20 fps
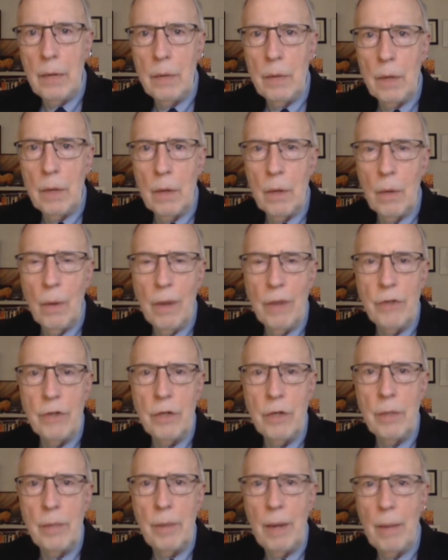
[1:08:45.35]
the
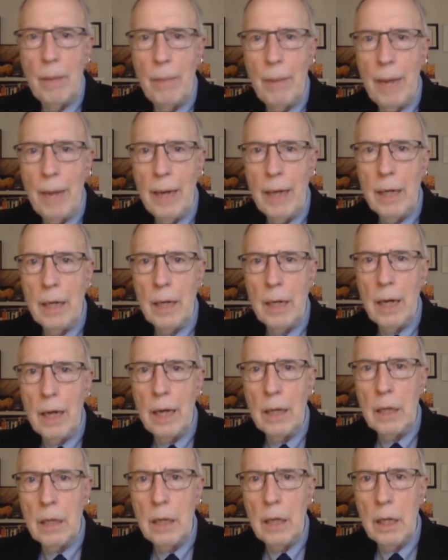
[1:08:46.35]
question about Biden, I
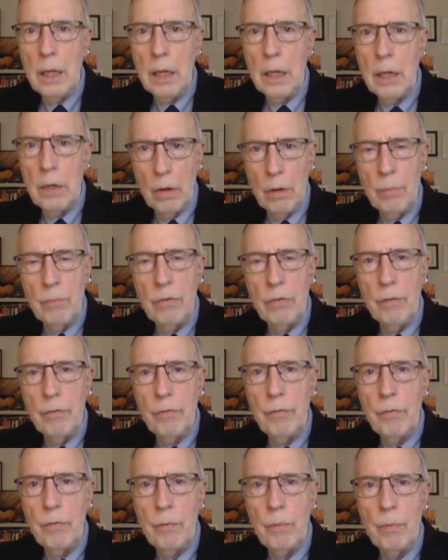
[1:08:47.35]
think, in terms of
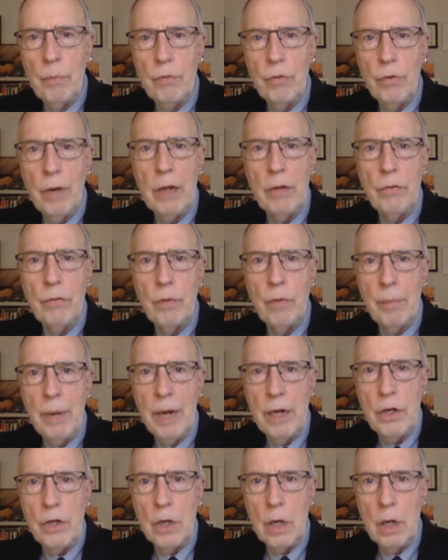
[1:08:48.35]

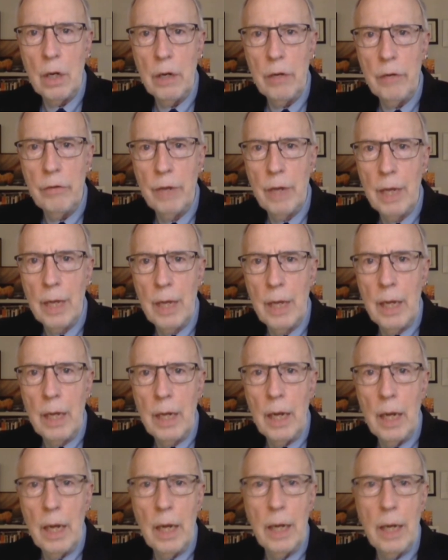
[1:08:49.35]
transformational is,
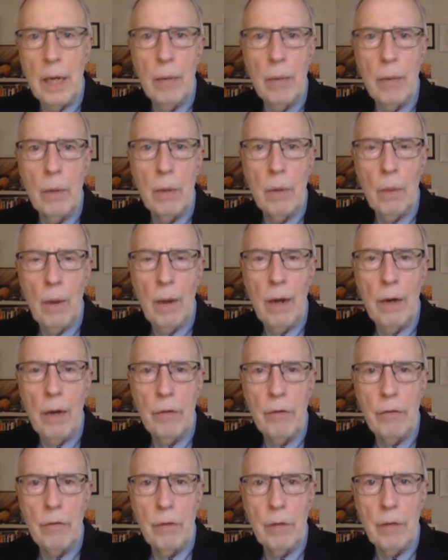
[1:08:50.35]
it
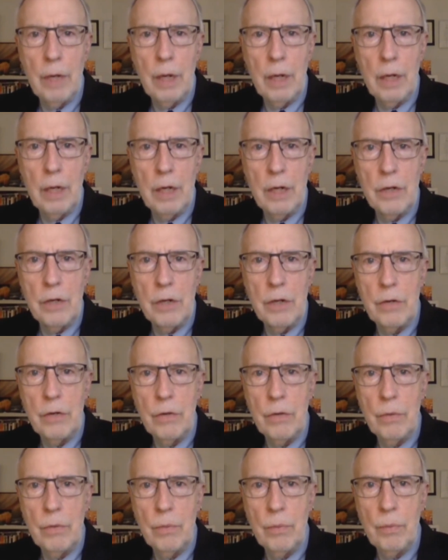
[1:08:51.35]
requires, in addition
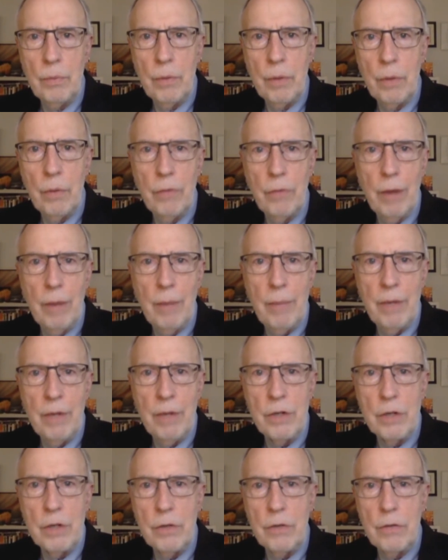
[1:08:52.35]
to those
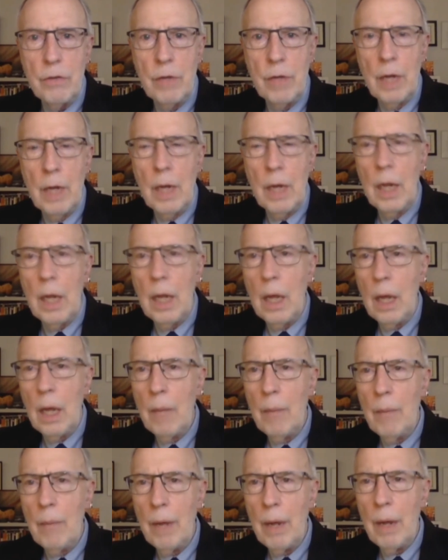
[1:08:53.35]
ambitions,
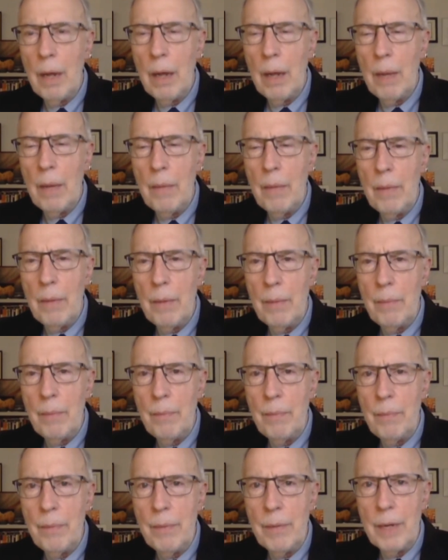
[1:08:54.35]
the
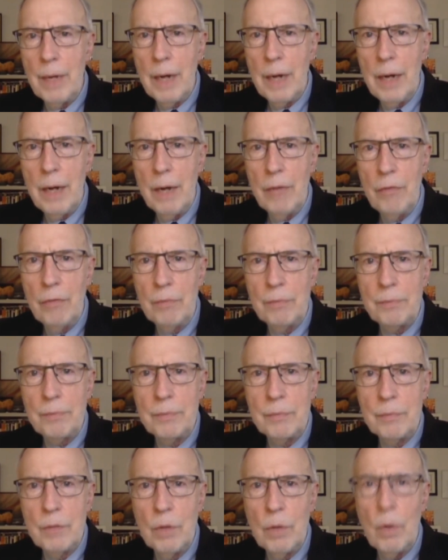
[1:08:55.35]
kind of
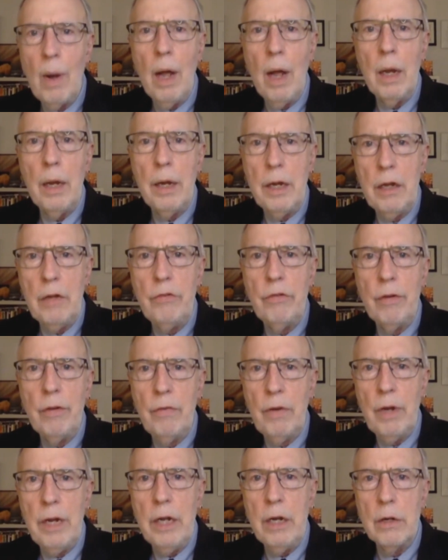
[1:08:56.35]
qualities
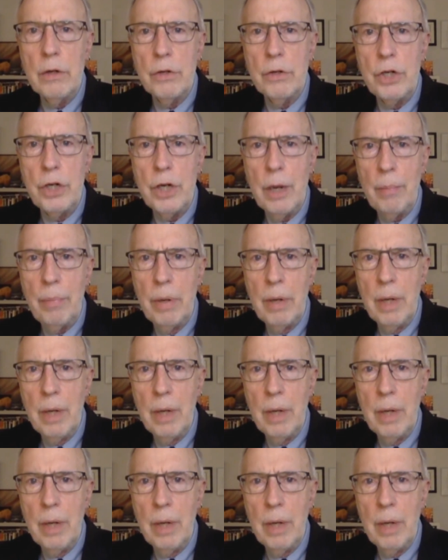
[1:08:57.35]
of leadership